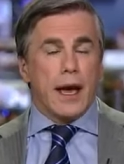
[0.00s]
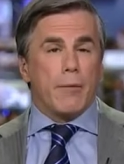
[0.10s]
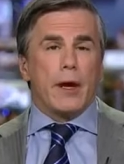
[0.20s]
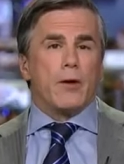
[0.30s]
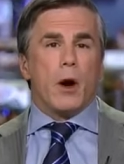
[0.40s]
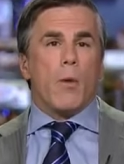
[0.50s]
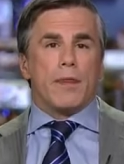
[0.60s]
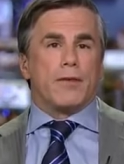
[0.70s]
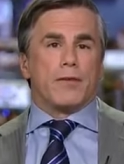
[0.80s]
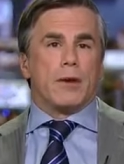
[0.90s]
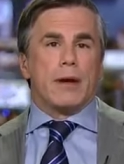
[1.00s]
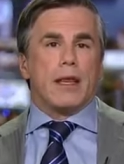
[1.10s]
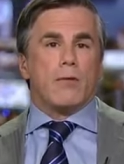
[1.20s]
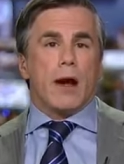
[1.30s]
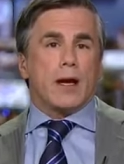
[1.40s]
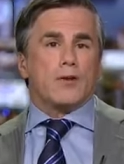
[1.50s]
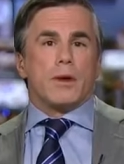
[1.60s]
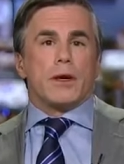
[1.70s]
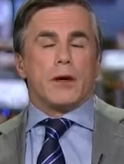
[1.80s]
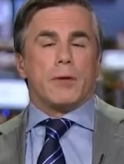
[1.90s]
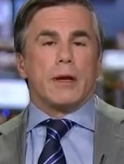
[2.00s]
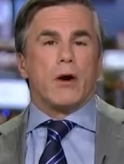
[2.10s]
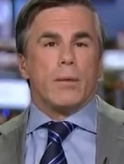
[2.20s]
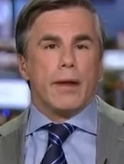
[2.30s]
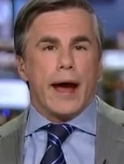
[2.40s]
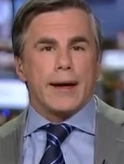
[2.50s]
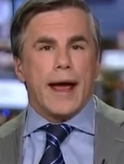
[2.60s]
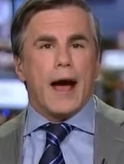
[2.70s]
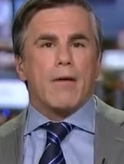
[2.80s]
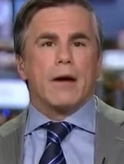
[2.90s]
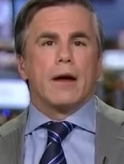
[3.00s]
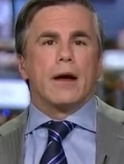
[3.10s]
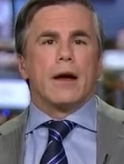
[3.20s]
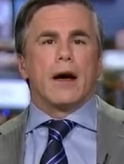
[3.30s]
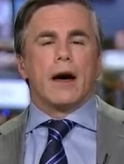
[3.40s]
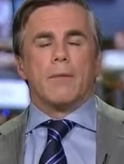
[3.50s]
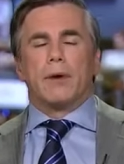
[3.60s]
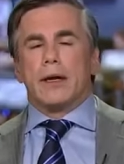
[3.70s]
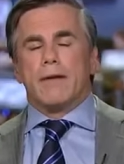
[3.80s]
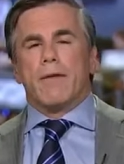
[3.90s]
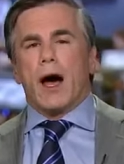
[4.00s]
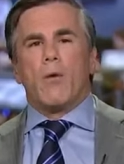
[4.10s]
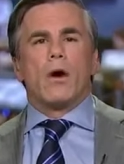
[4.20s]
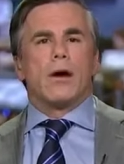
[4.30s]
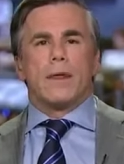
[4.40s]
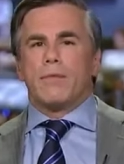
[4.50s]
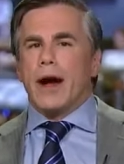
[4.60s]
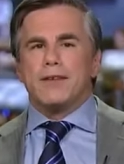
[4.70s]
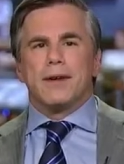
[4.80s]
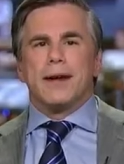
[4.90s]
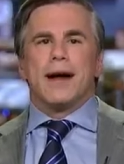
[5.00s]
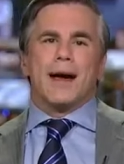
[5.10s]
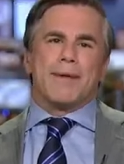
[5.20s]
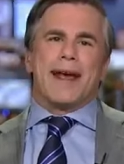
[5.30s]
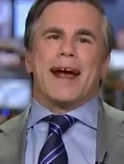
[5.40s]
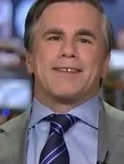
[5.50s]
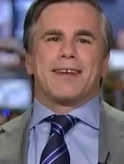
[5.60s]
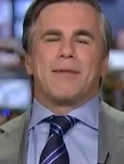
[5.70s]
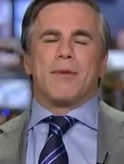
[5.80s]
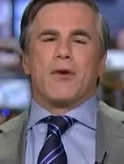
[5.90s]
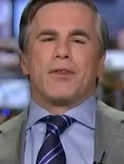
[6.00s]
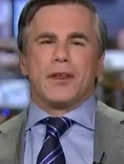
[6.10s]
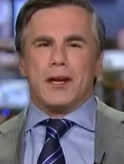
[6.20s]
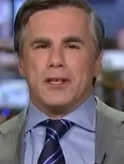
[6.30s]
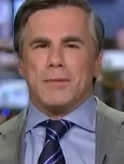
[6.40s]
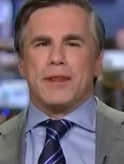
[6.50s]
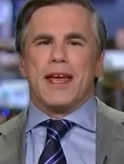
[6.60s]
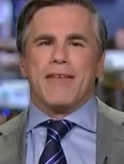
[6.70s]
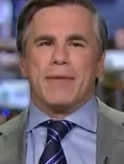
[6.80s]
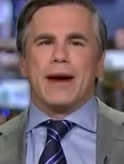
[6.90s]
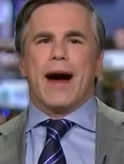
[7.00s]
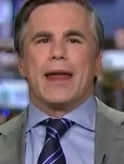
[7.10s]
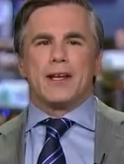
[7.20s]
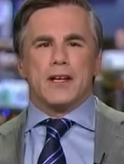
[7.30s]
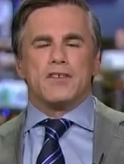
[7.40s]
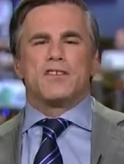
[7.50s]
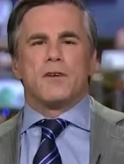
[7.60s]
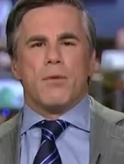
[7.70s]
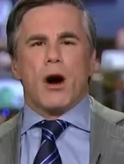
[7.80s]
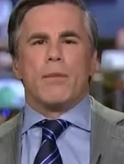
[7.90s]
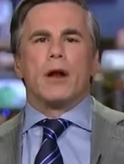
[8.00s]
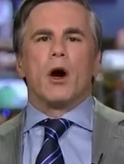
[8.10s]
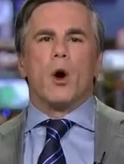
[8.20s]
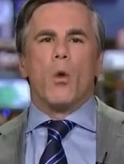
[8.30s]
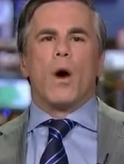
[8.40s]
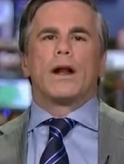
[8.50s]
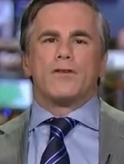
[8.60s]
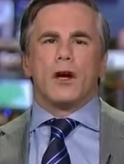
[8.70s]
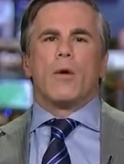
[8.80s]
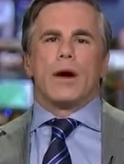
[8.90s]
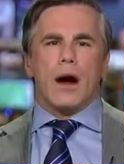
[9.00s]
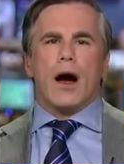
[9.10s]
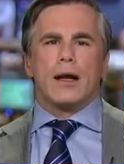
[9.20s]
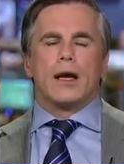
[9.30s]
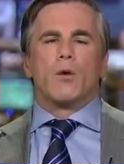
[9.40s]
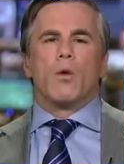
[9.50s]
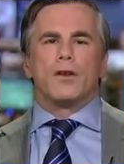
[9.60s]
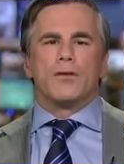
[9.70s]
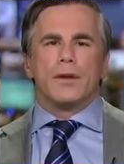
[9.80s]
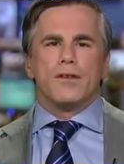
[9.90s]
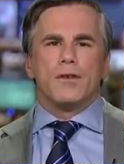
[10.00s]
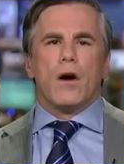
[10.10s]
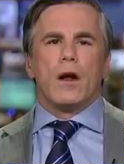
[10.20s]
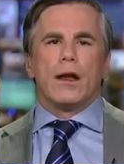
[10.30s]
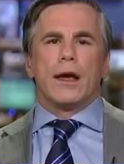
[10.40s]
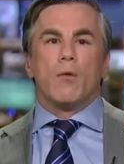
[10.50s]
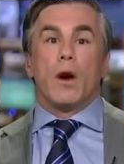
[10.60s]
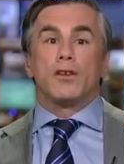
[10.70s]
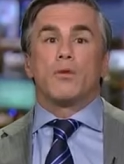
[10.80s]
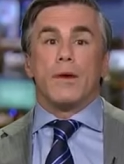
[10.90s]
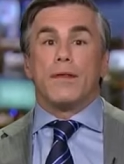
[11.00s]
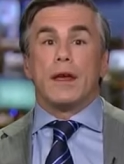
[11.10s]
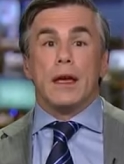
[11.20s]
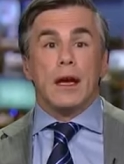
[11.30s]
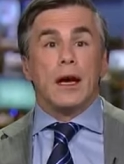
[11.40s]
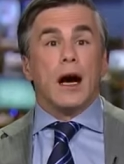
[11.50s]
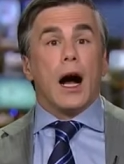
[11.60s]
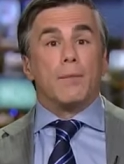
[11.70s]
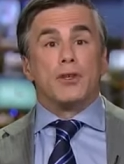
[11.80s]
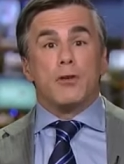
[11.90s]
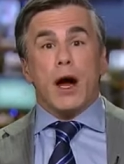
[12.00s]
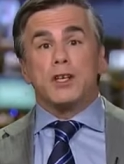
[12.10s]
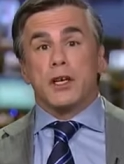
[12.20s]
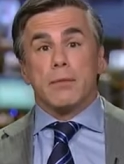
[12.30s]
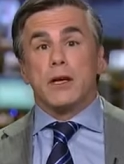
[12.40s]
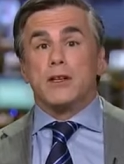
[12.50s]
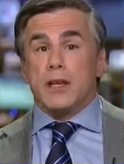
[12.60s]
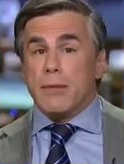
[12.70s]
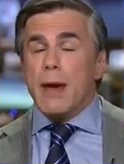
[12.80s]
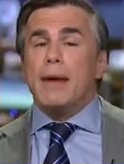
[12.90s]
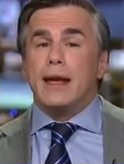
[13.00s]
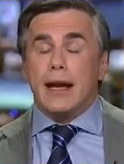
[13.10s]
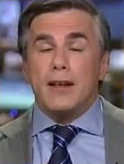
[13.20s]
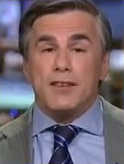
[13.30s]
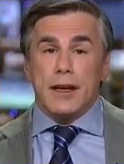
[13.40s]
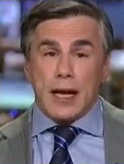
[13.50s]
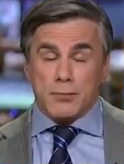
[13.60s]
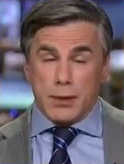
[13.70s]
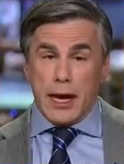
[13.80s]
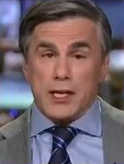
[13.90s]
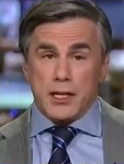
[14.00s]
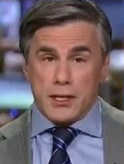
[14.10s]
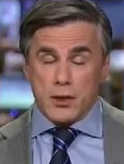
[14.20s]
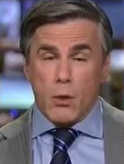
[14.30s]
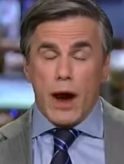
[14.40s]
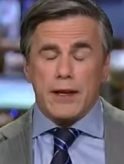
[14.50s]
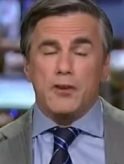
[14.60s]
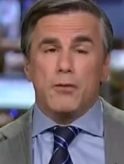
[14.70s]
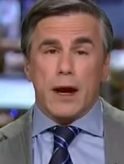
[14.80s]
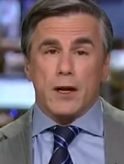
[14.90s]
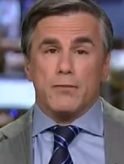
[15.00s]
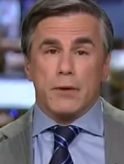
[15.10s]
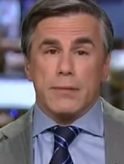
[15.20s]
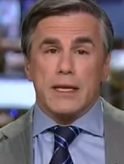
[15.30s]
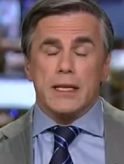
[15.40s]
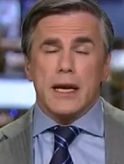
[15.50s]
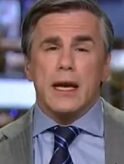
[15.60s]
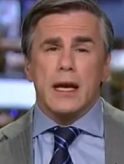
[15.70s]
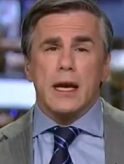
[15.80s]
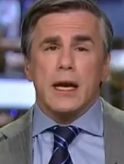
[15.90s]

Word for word: and we don't know what's going to be in the records, whether they're going to be all blacked out. Uh, but if I were the president, I'd be asking both the leadership of the FBI and Justice Department hmm. what is going on here, what's with the stalling, and what's with the obstruction, because there may be an innocent explanation as to why these records were missing.